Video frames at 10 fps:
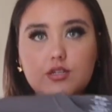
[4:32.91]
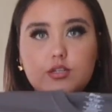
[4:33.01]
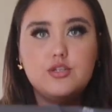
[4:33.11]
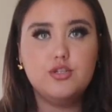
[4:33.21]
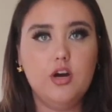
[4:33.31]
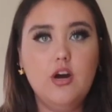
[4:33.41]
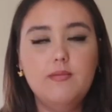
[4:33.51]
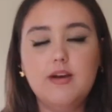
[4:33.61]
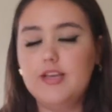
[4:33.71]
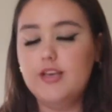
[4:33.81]

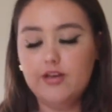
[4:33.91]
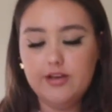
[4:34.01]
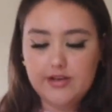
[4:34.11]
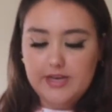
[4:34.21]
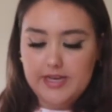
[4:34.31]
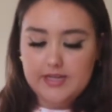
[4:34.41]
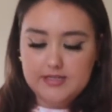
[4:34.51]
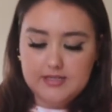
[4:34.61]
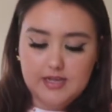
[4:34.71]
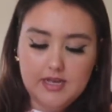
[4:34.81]
so bloody cute. It